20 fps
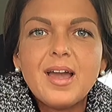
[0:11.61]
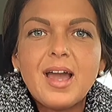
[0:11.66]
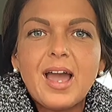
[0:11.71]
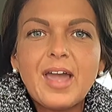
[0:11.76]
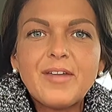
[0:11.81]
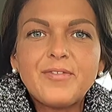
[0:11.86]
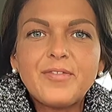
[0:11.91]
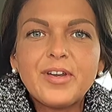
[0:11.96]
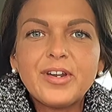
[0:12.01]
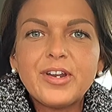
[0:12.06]

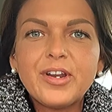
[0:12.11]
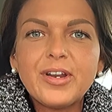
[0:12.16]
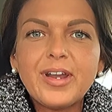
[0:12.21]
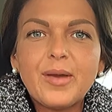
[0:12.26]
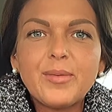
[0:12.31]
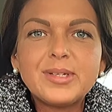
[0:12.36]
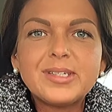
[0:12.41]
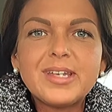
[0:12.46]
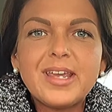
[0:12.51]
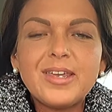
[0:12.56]
I figured
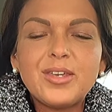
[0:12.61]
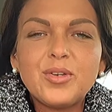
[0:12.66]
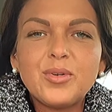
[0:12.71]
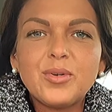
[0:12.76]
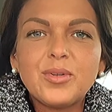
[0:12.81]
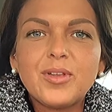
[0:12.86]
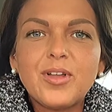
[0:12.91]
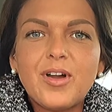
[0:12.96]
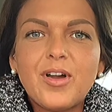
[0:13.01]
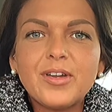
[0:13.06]
I would take
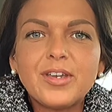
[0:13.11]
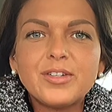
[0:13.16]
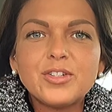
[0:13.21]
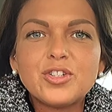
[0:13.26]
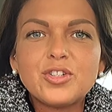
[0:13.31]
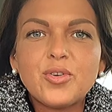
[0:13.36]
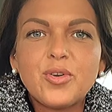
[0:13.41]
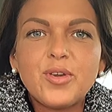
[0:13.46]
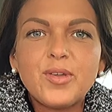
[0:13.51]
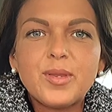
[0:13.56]
you along and
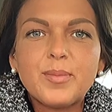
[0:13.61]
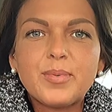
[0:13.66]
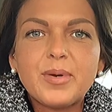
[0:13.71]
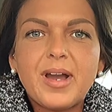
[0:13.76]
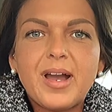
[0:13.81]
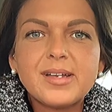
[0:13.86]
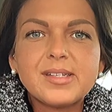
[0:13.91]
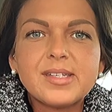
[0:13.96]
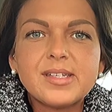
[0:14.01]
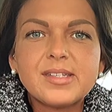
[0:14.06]
show you the
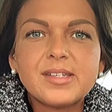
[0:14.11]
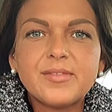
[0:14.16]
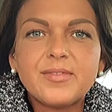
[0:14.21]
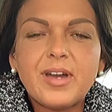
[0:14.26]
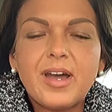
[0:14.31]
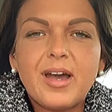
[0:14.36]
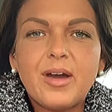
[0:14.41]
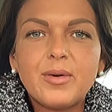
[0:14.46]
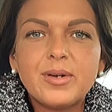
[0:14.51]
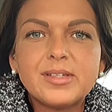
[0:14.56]
process of
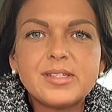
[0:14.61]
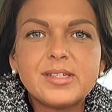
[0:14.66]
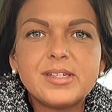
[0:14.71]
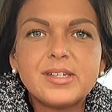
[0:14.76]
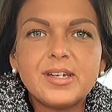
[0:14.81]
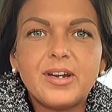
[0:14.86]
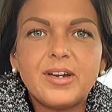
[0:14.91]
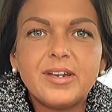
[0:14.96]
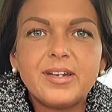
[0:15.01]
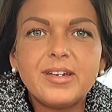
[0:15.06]
how it's
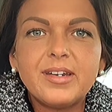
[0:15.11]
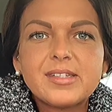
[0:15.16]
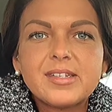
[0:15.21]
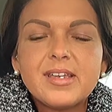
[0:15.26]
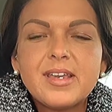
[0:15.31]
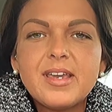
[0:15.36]
done.